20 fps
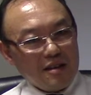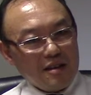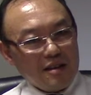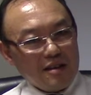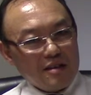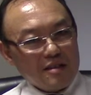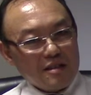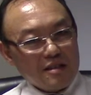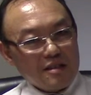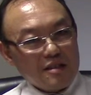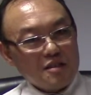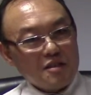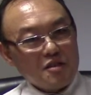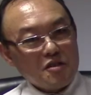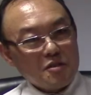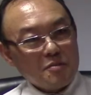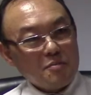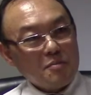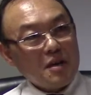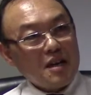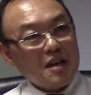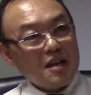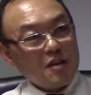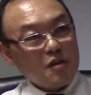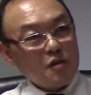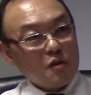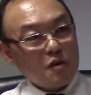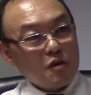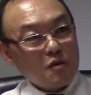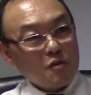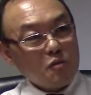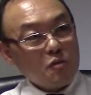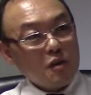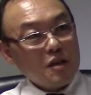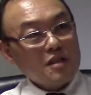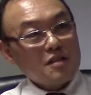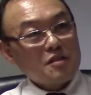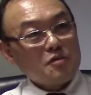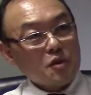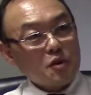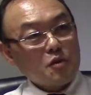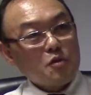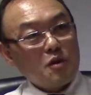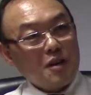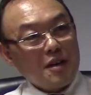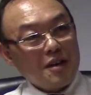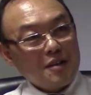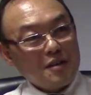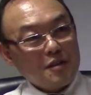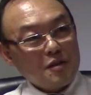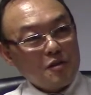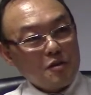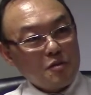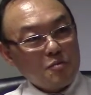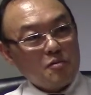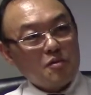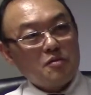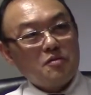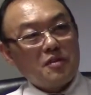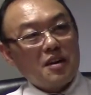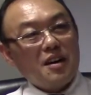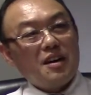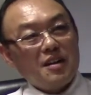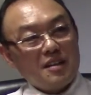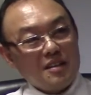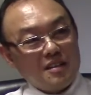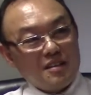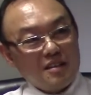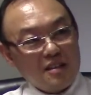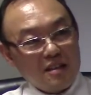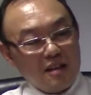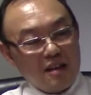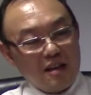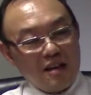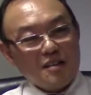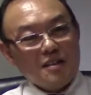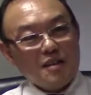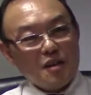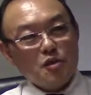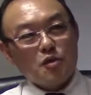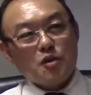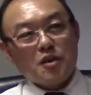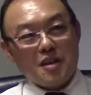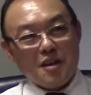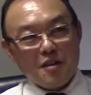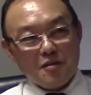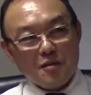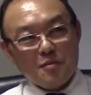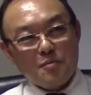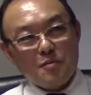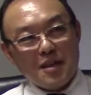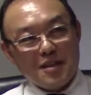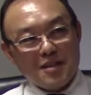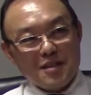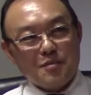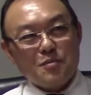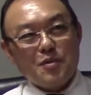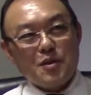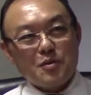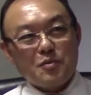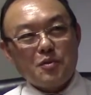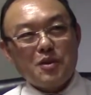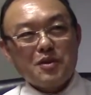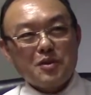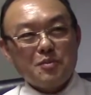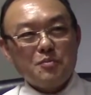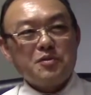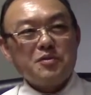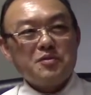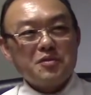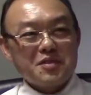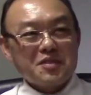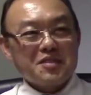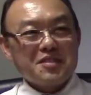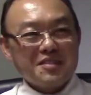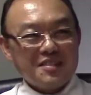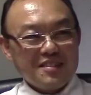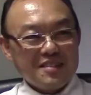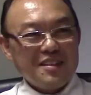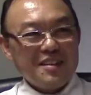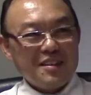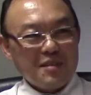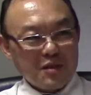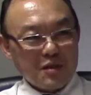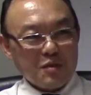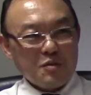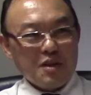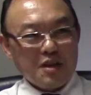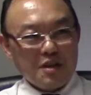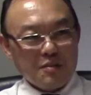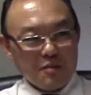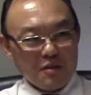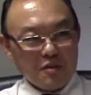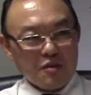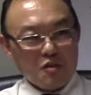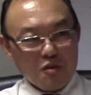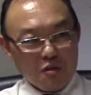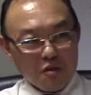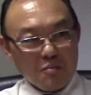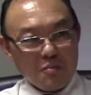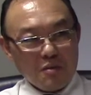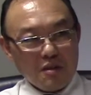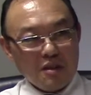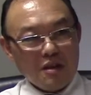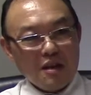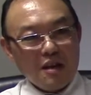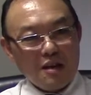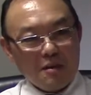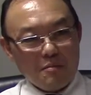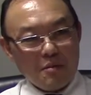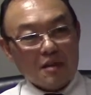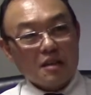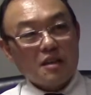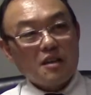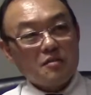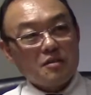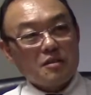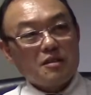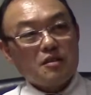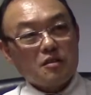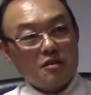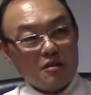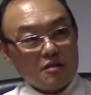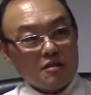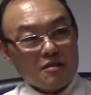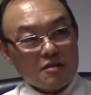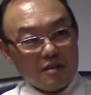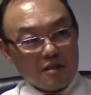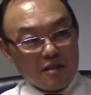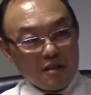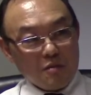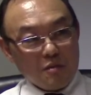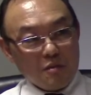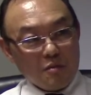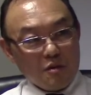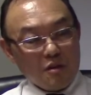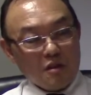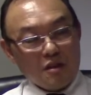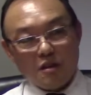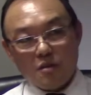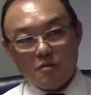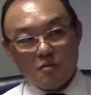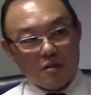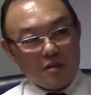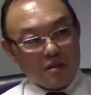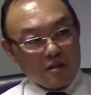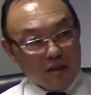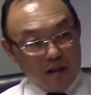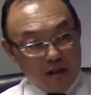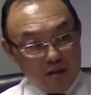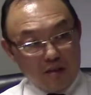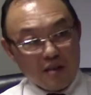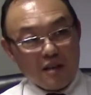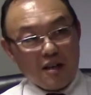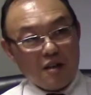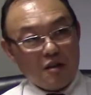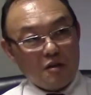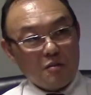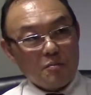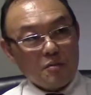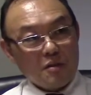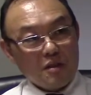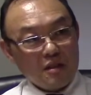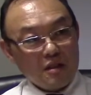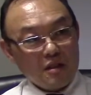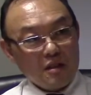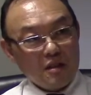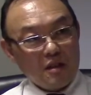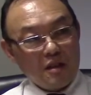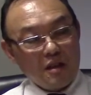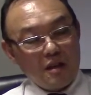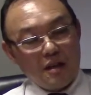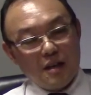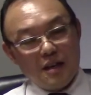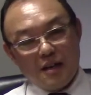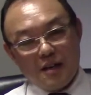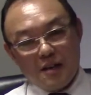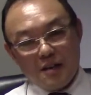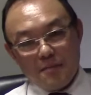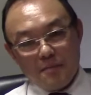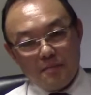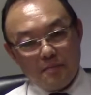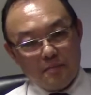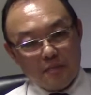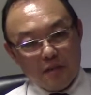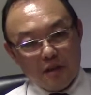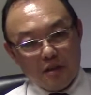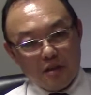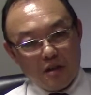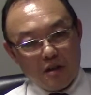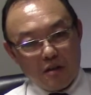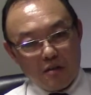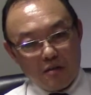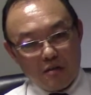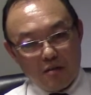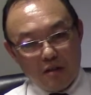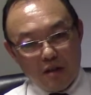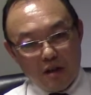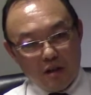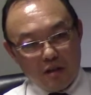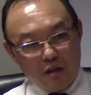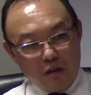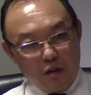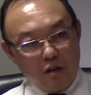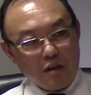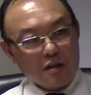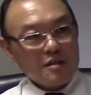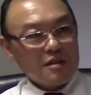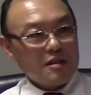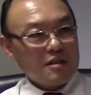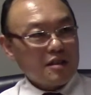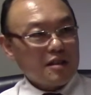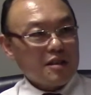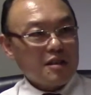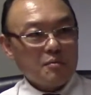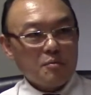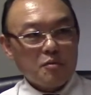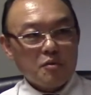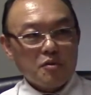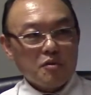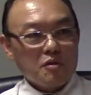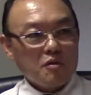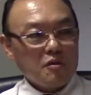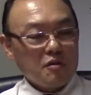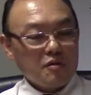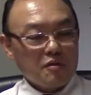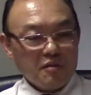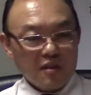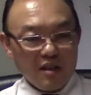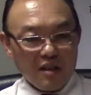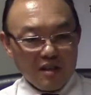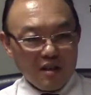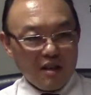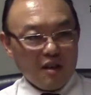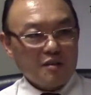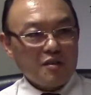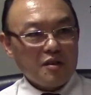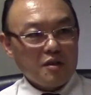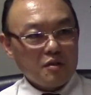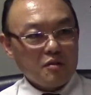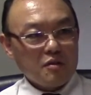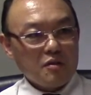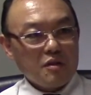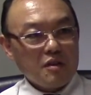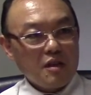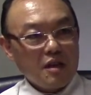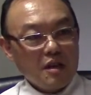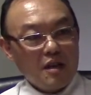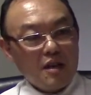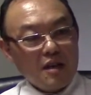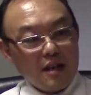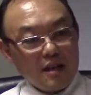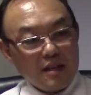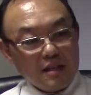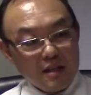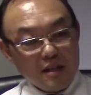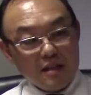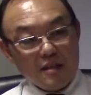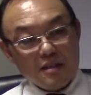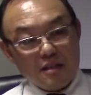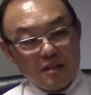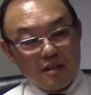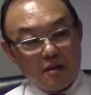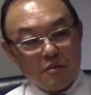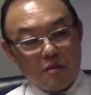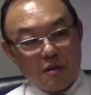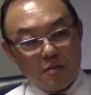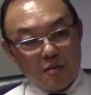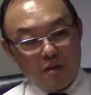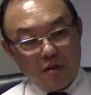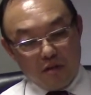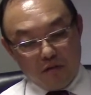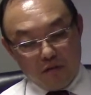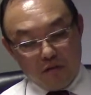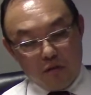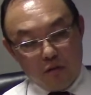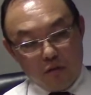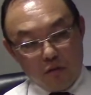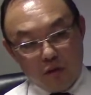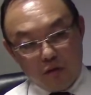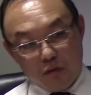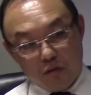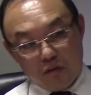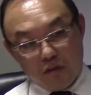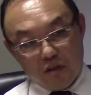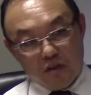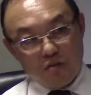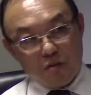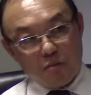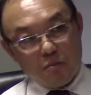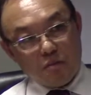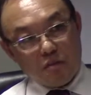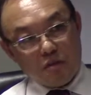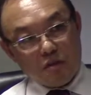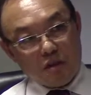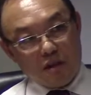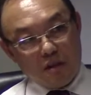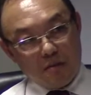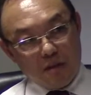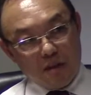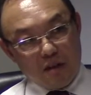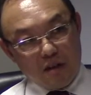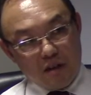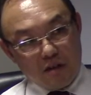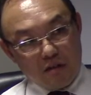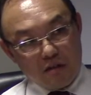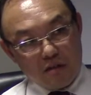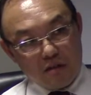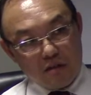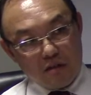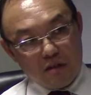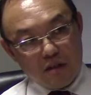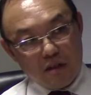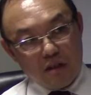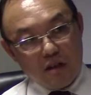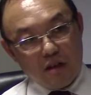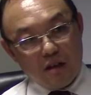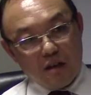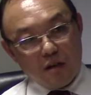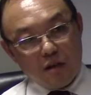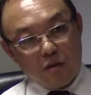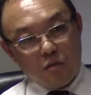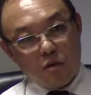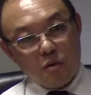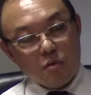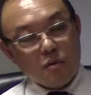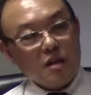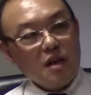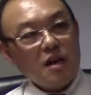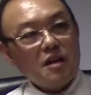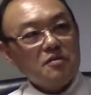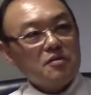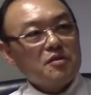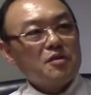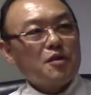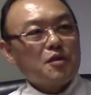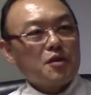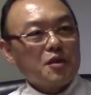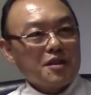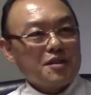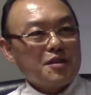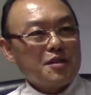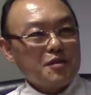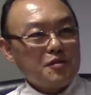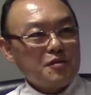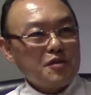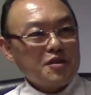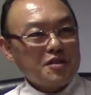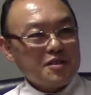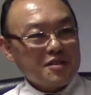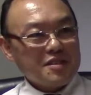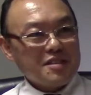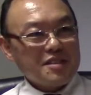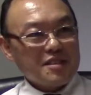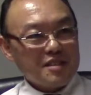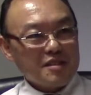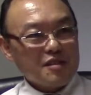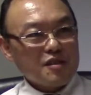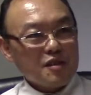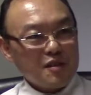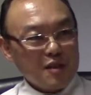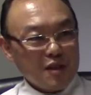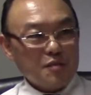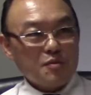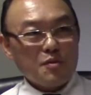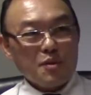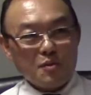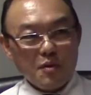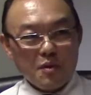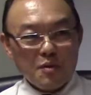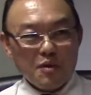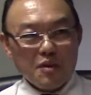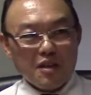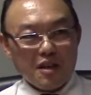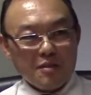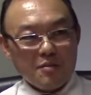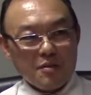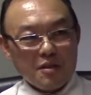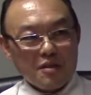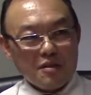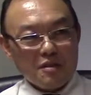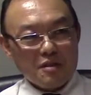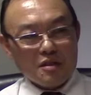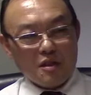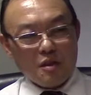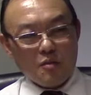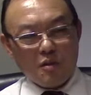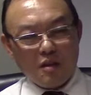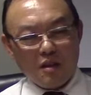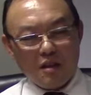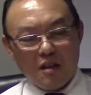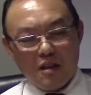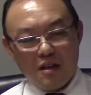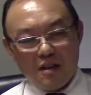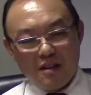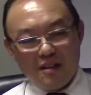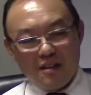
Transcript: it's a decision made on what is required to provide. And yeah, you can have debates about what the provision requirement should be, but given the construct that we're working with, the current IRP, um, you know, the costs that they can prove and how they do it. And yes, in MYPD 4 with all these reports coming out, we would have to look at the efficiencies. So that's where we would come in, is to say, well,